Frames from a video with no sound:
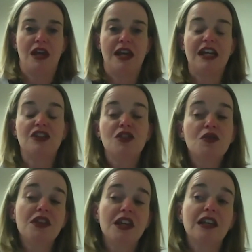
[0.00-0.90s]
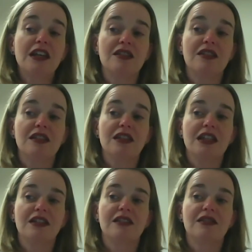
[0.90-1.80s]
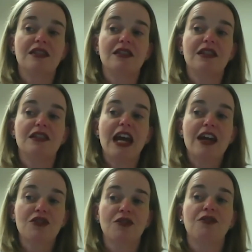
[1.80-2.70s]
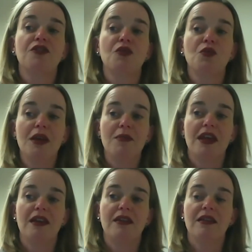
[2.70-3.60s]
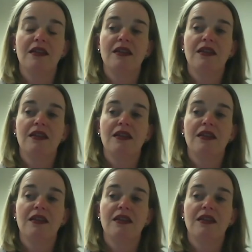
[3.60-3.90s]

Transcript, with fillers: And I do think it's, it's natural for women